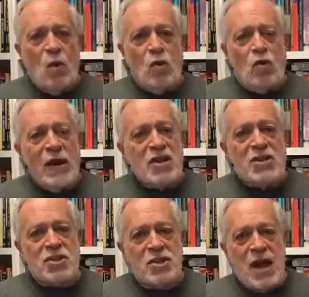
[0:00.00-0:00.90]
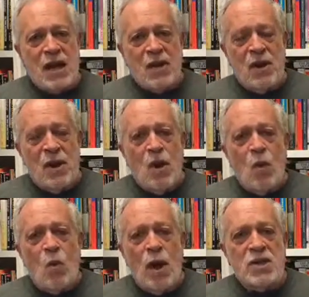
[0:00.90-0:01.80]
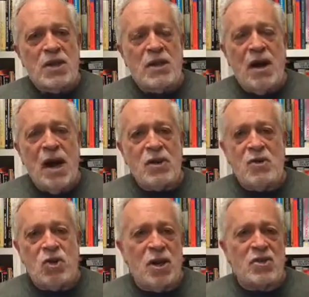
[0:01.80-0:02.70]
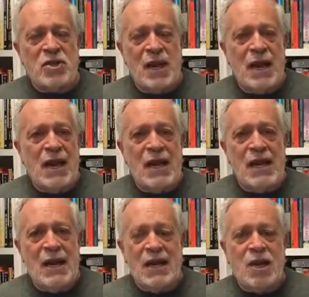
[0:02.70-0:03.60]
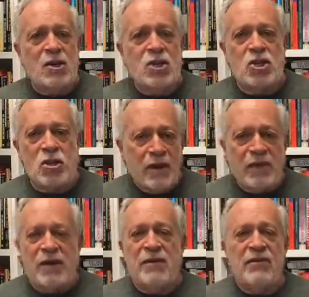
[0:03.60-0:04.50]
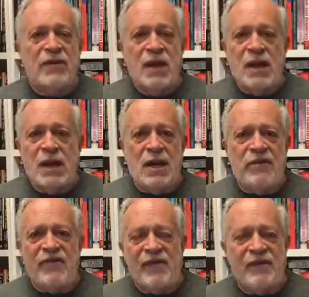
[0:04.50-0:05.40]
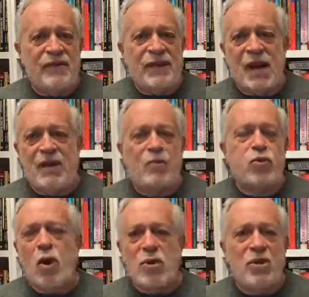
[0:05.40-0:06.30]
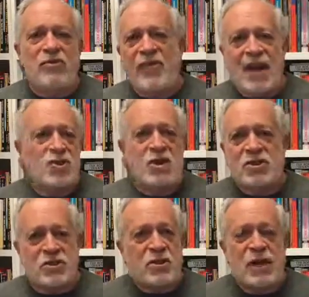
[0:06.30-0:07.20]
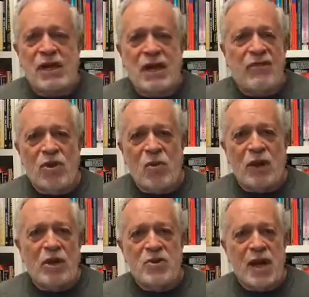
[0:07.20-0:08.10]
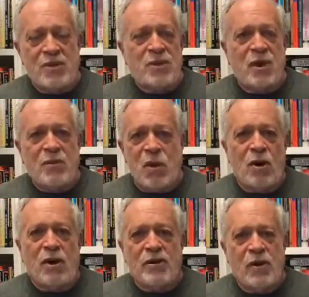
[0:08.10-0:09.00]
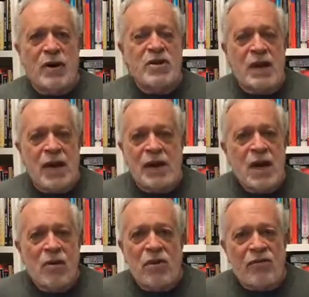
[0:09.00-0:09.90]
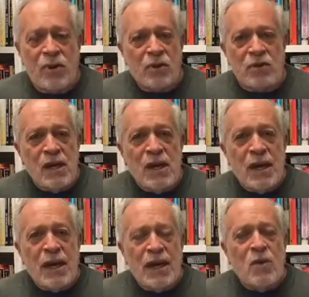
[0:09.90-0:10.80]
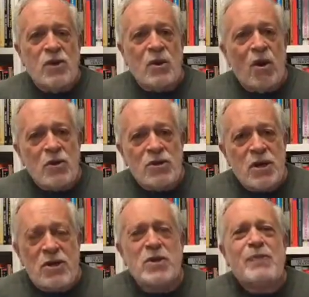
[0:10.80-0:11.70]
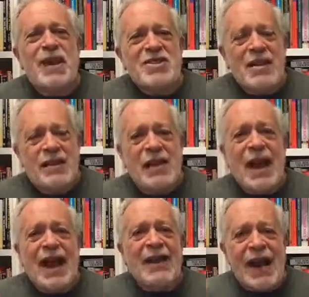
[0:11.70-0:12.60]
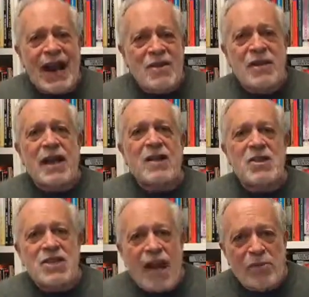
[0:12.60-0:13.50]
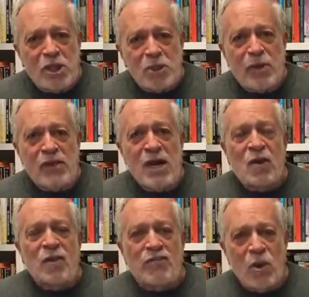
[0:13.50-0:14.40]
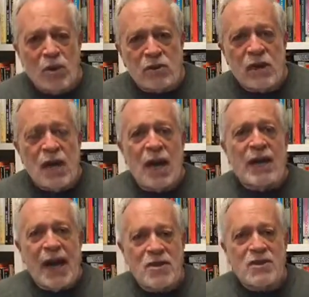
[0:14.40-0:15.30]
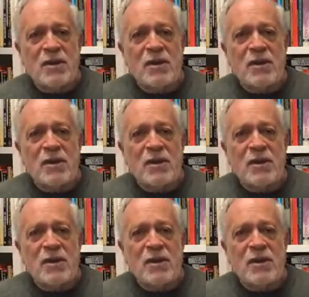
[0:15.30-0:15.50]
2016 was not just a conservative kind of proto-fascist if you want to use that term, or authoritarian revolt. It was basically an anti-establishment revolt against